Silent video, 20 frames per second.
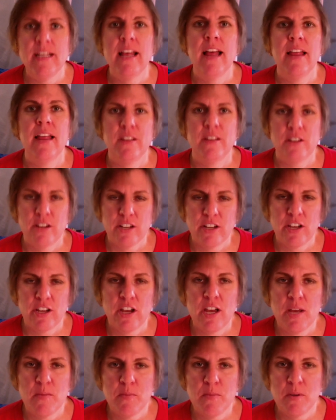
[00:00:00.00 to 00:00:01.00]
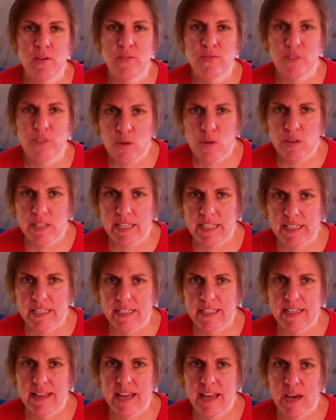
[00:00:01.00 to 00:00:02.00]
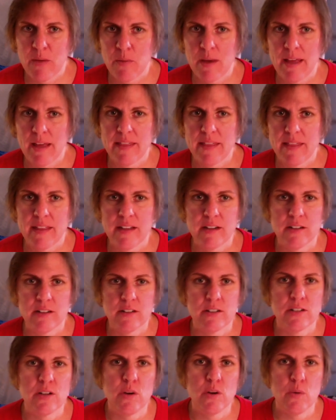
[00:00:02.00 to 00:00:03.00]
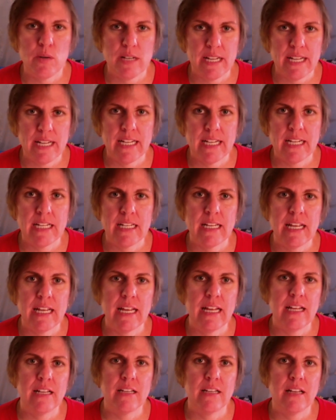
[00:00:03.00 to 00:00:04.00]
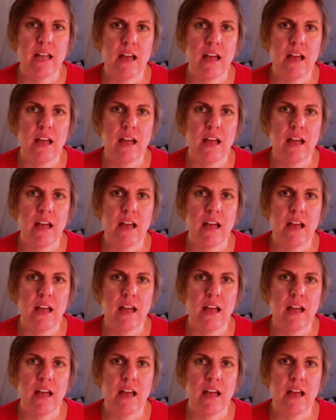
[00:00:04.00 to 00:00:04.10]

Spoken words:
They're going to go ahead and put a Foley in, and that way they're going ahead and